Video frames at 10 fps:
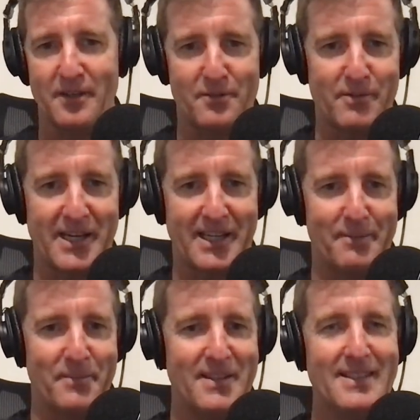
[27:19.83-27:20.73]
just running
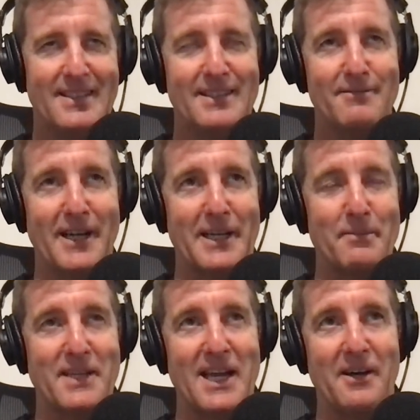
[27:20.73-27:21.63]

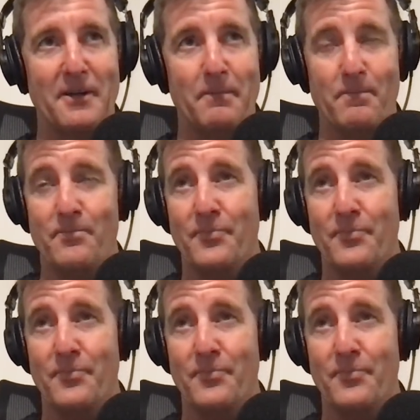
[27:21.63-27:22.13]
him down.